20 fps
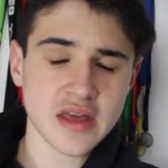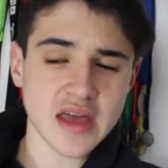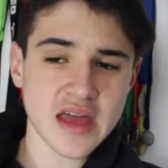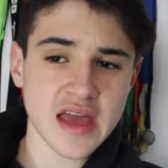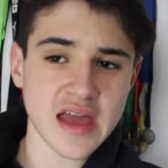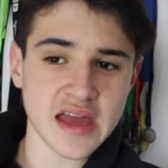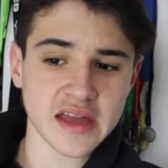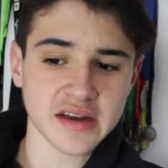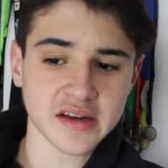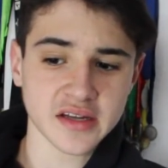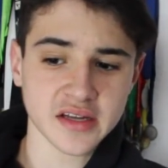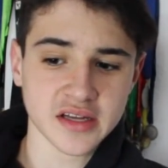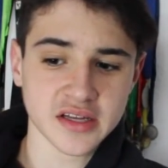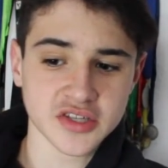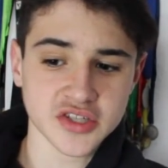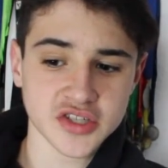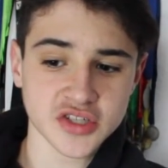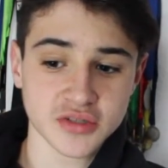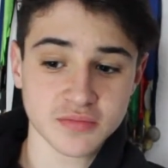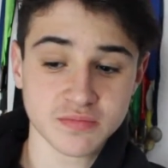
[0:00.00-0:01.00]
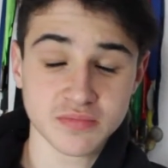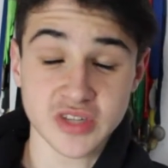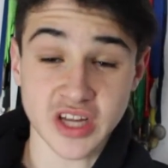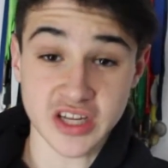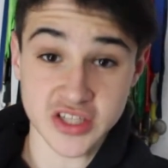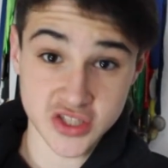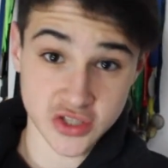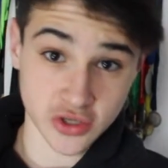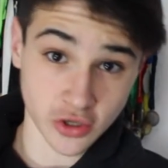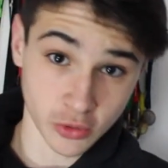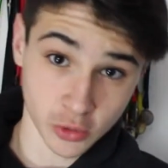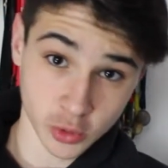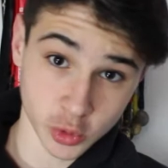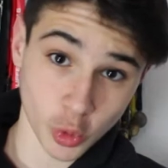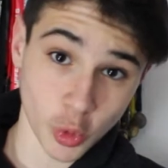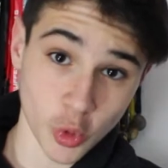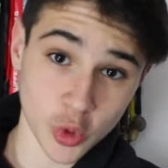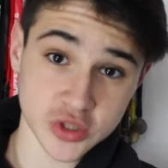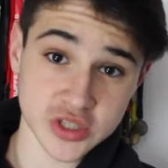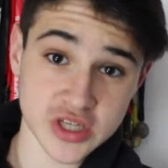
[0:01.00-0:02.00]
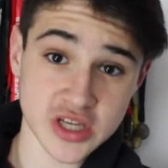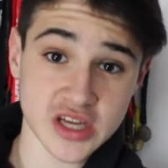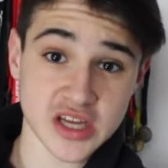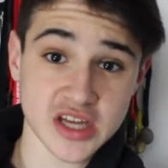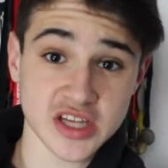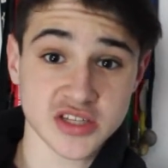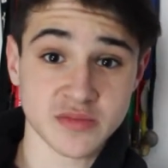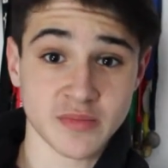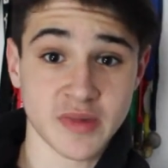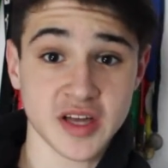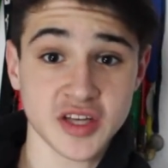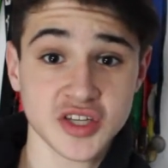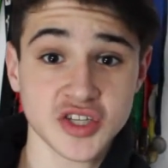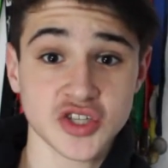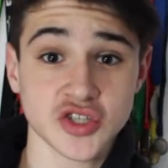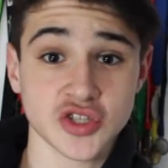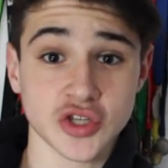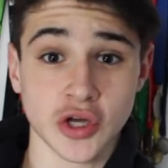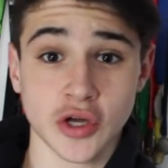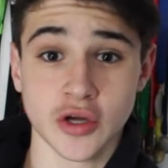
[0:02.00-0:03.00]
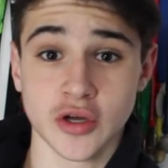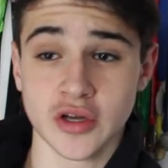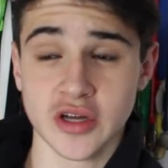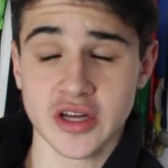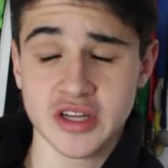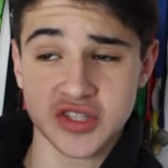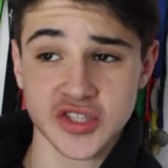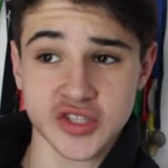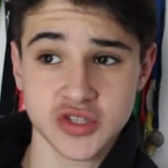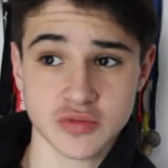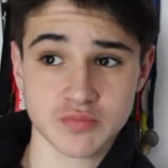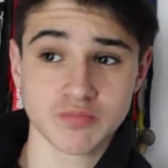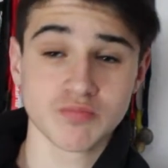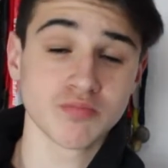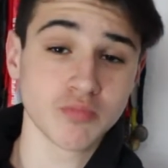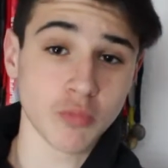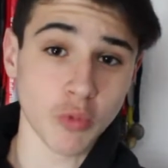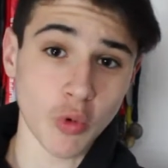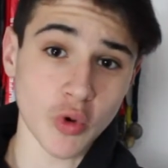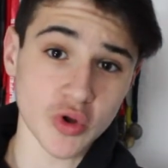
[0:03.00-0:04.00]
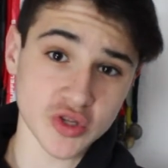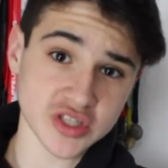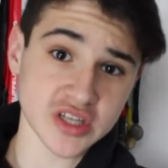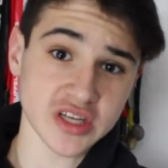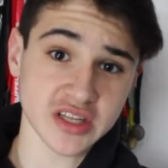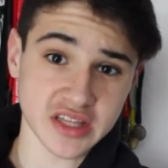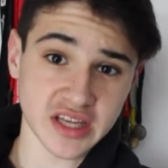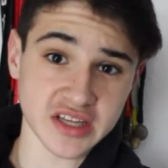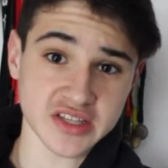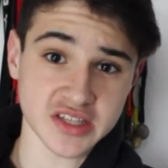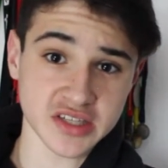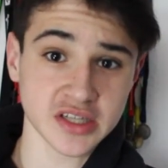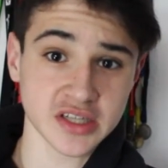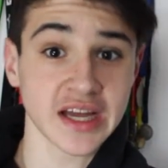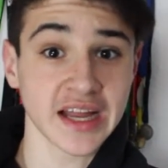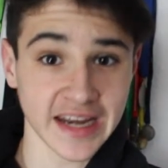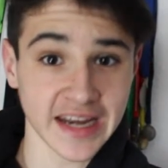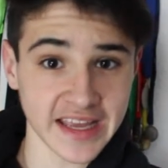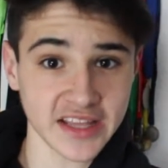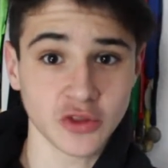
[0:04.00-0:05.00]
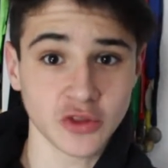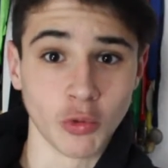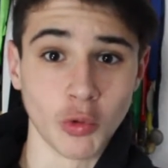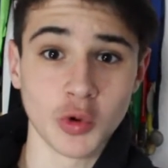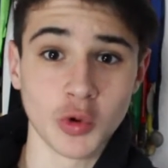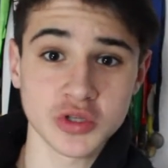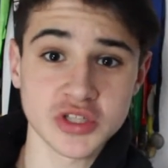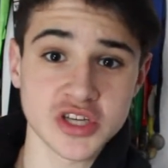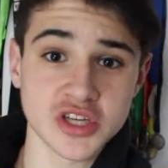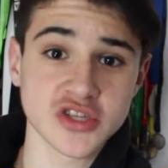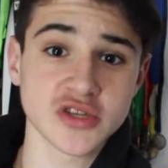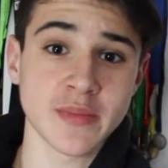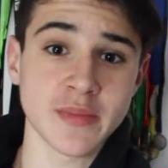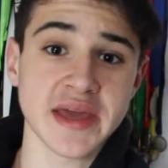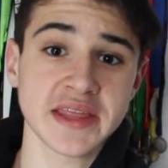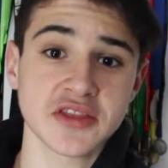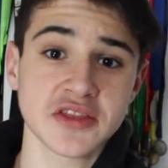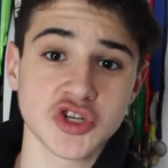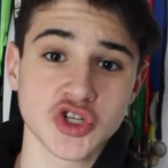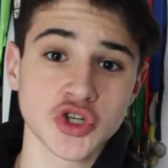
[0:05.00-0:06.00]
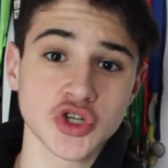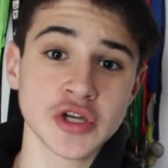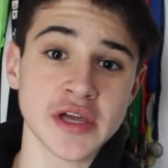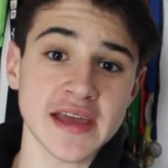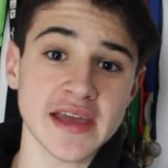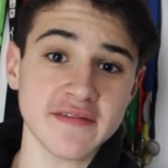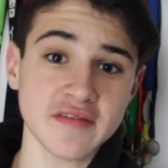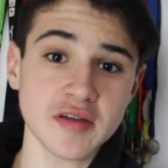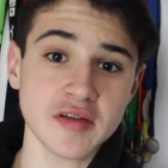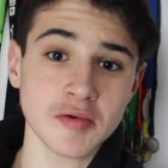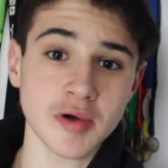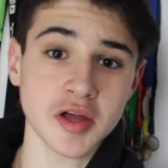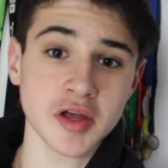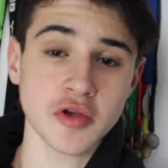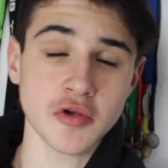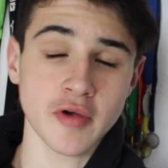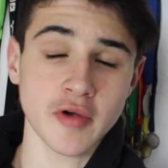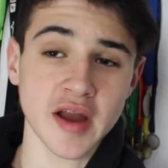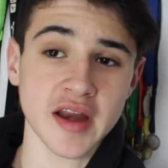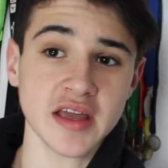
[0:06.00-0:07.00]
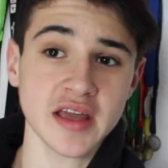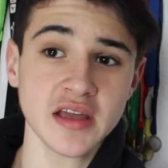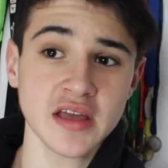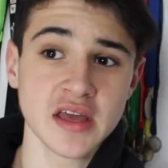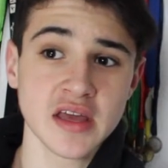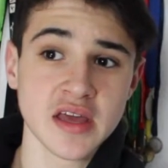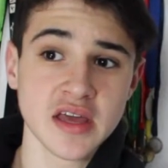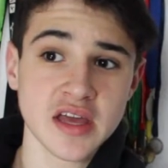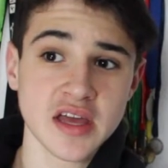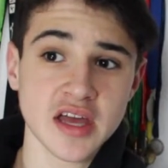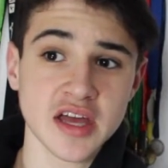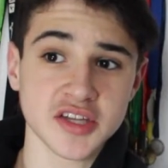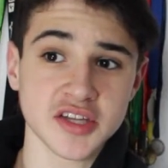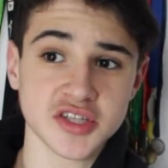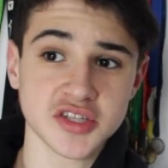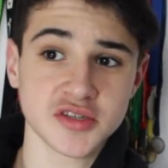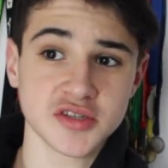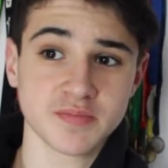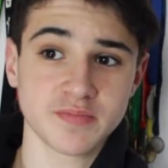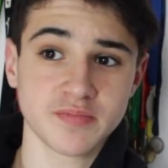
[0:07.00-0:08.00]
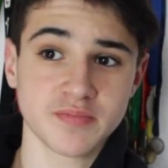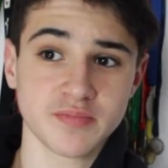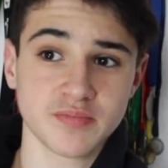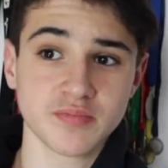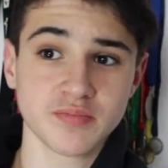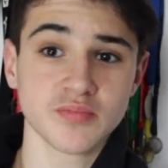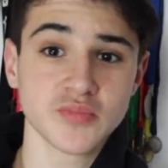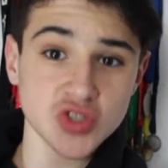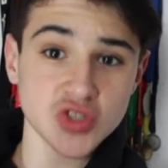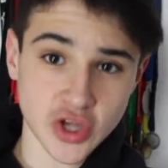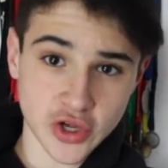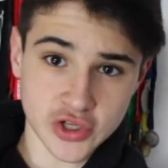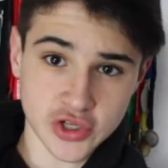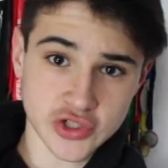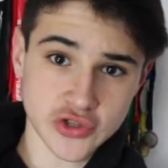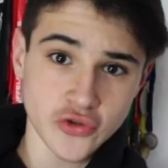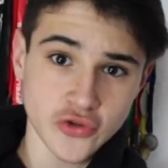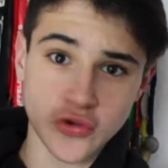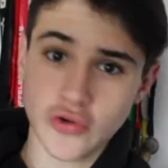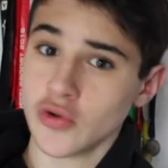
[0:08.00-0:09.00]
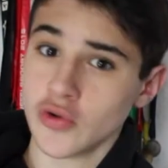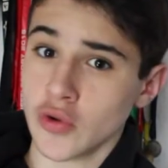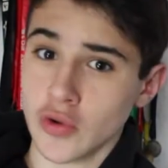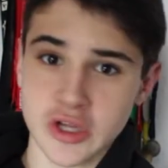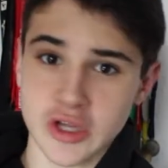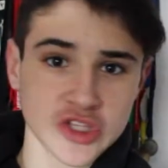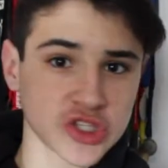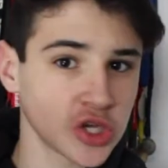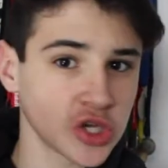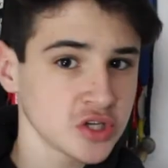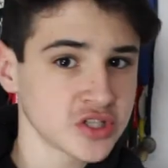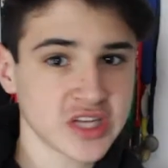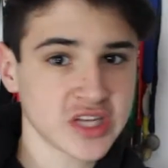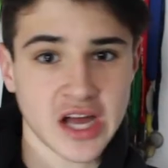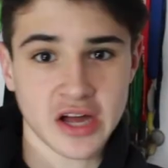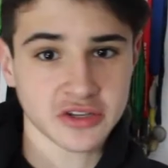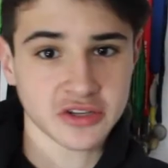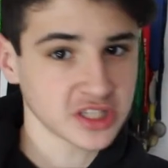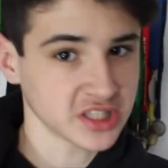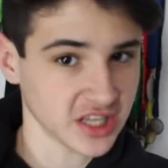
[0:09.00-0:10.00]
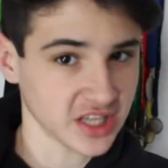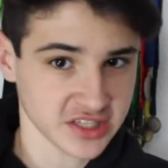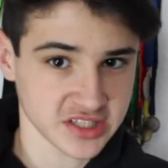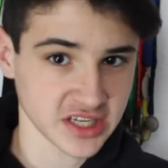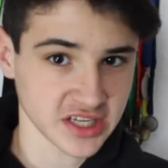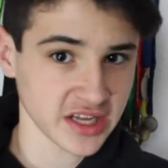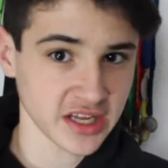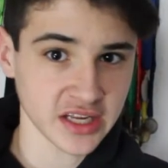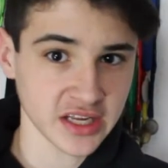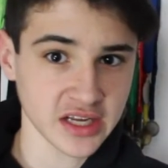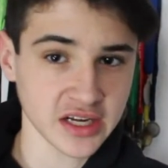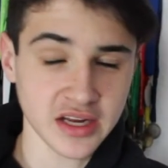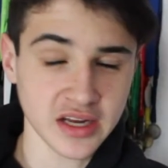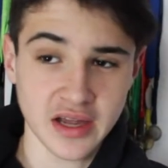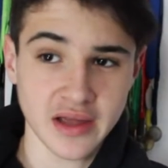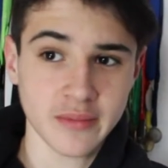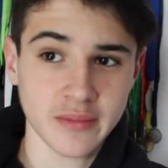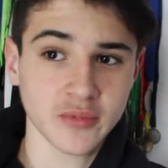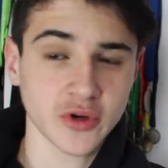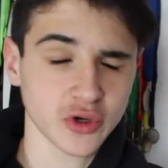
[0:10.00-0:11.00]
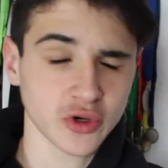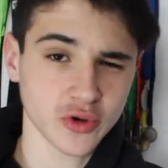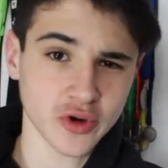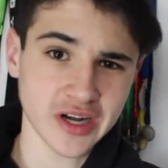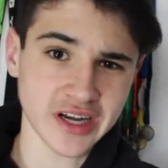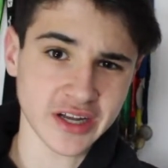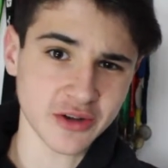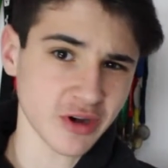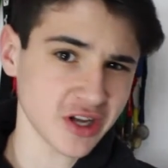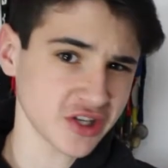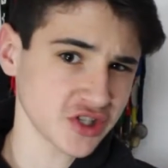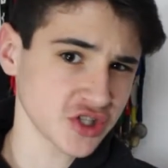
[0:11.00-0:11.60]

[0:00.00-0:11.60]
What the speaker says: and it doesn't hold water as much, so it doesn't collect the water to make the shoe heavy while you're running. It soaks through or it soaks out, it doesn't get in. I'm not really quite